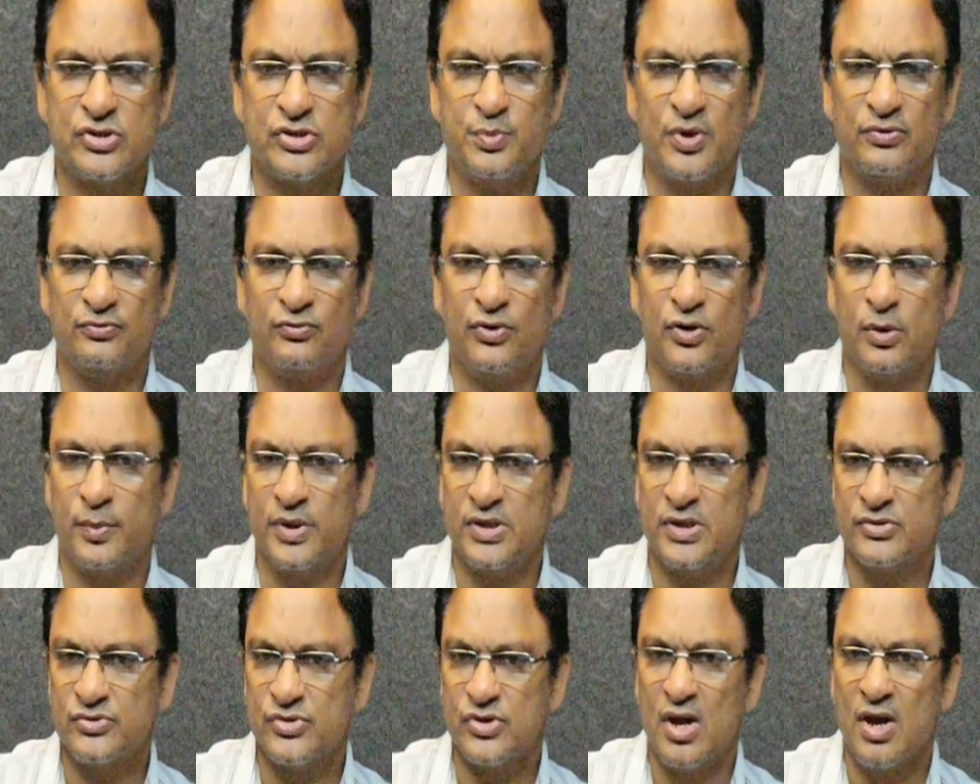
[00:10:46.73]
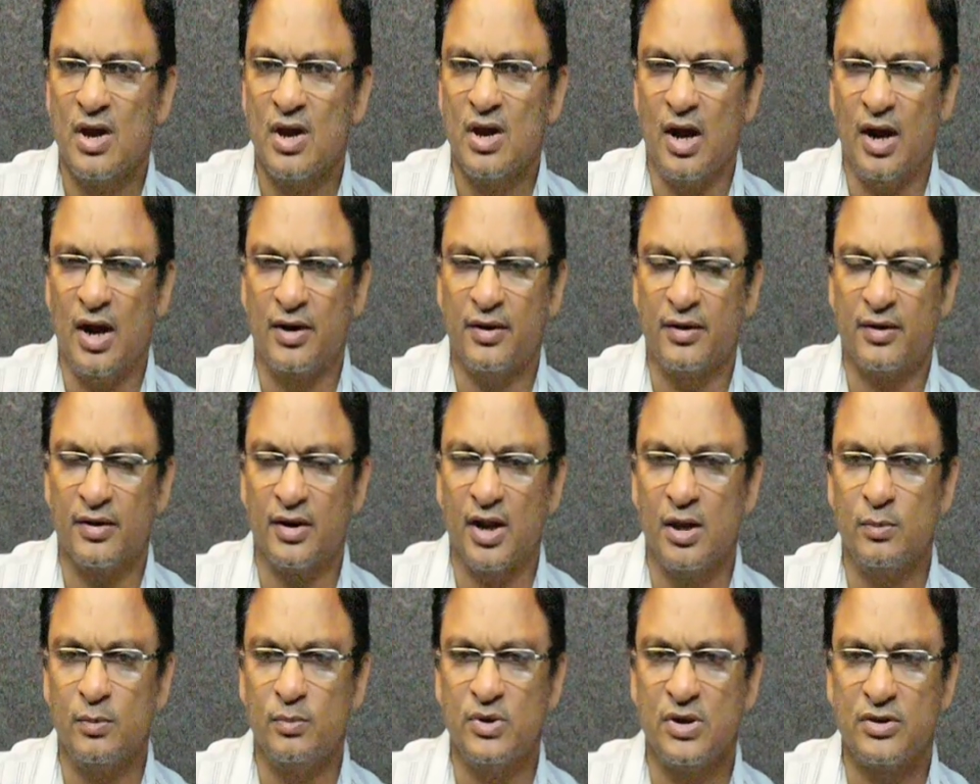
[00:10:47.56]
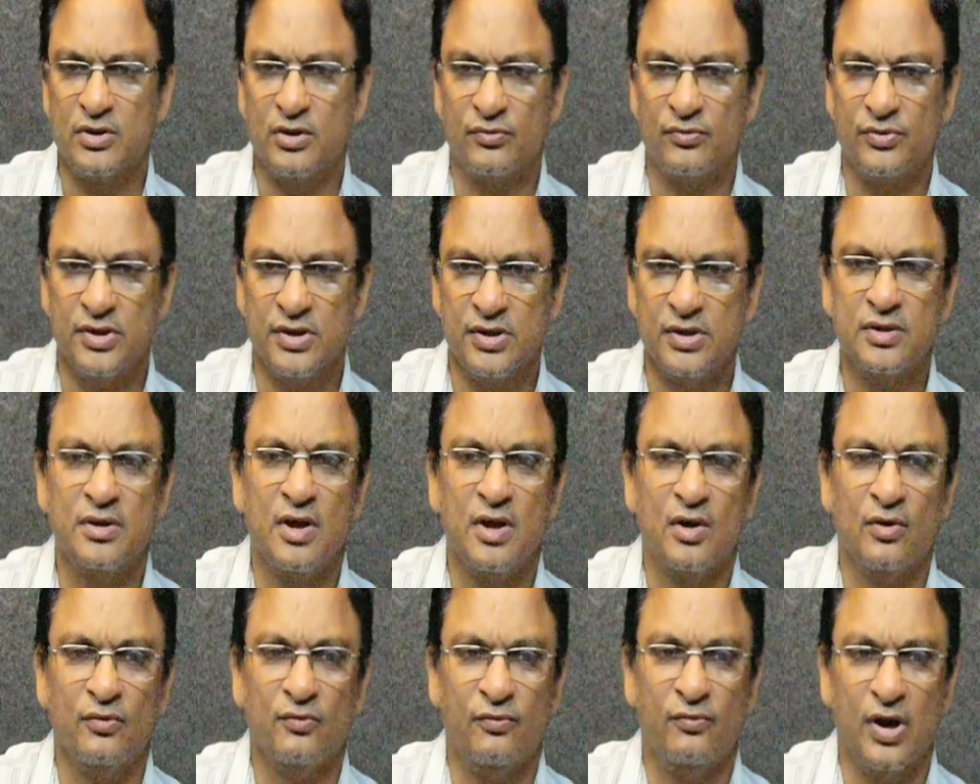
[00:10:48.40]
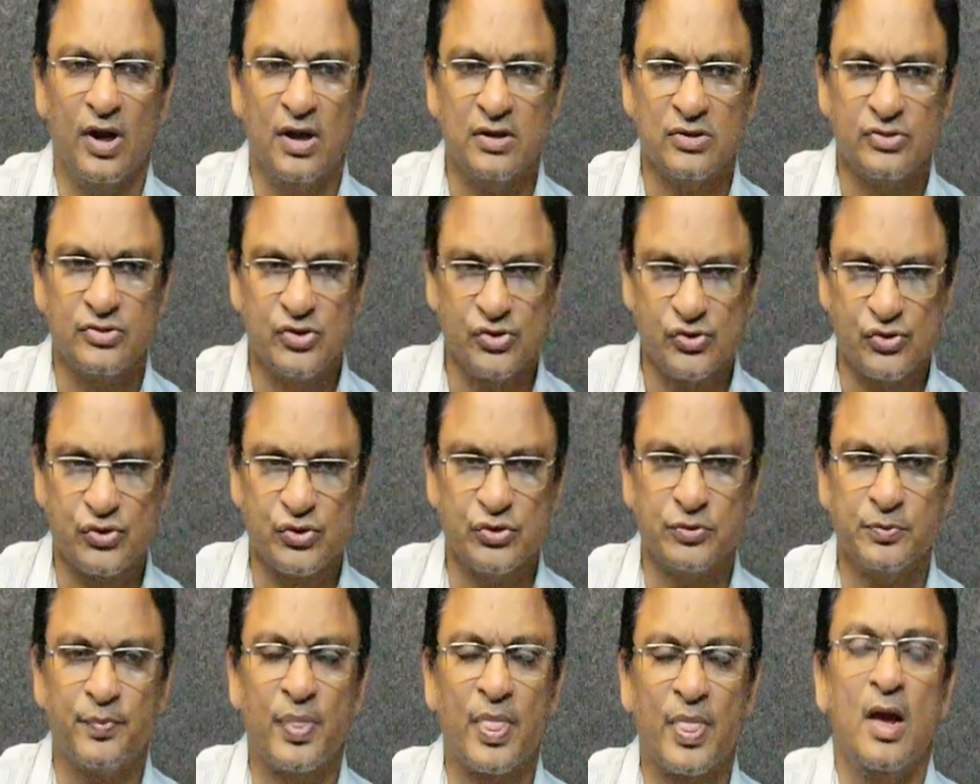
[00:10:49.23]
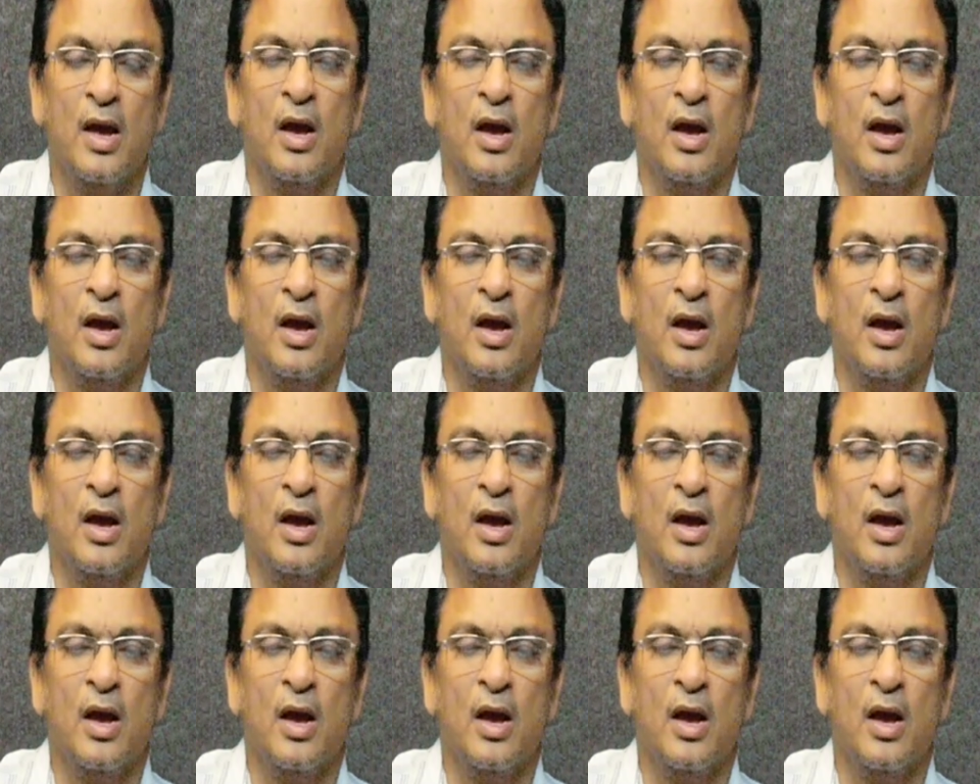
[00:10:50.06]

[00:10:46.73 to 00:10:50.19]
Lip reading: performance and reliability of the file system.